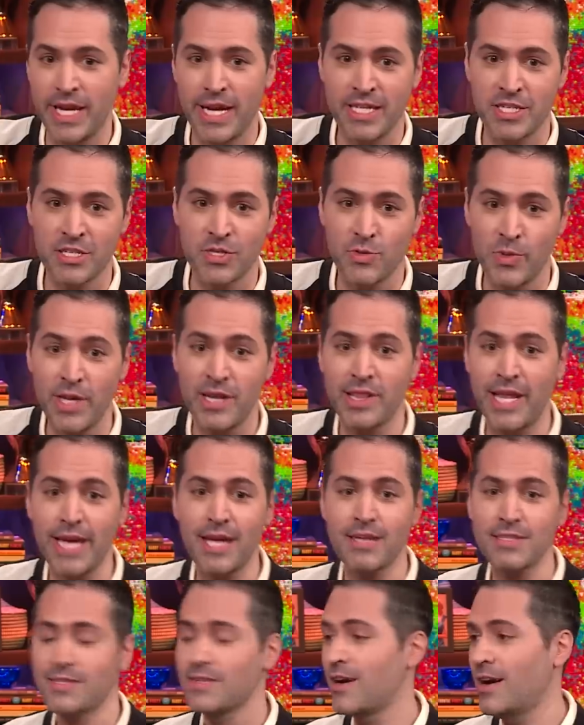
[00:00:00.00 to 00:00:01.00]
that I just would
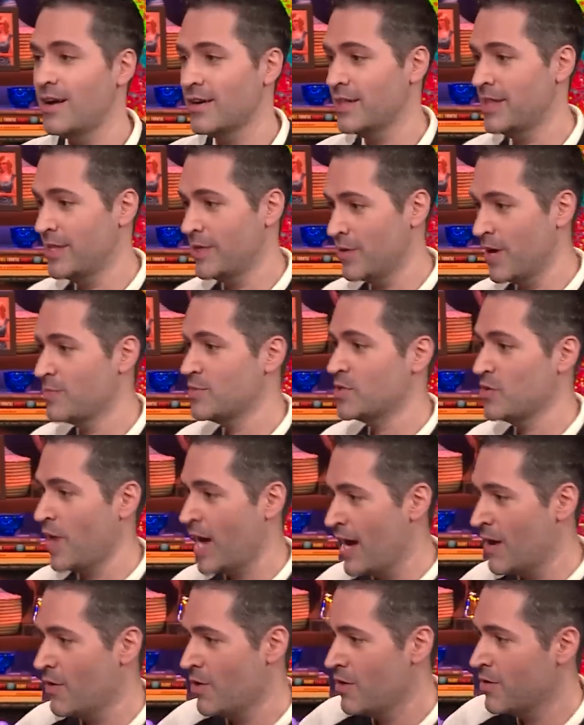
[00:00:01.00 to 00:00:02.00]
like us to all clear up. So
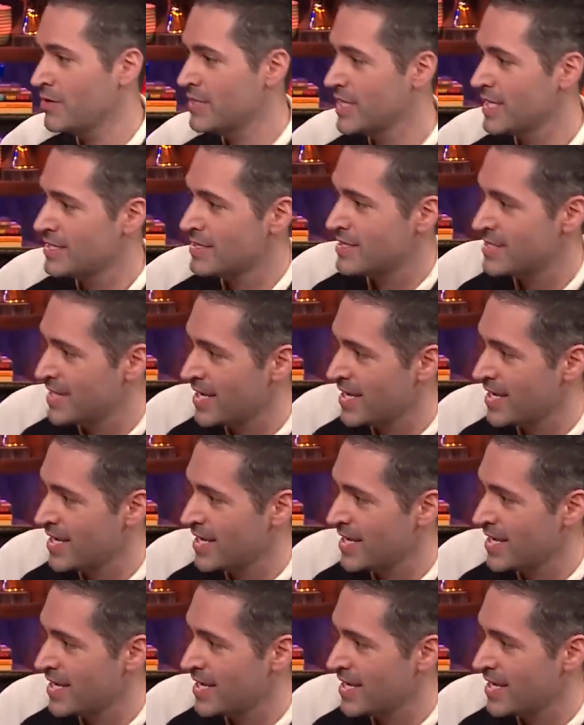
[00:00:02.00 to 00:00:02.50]
how old is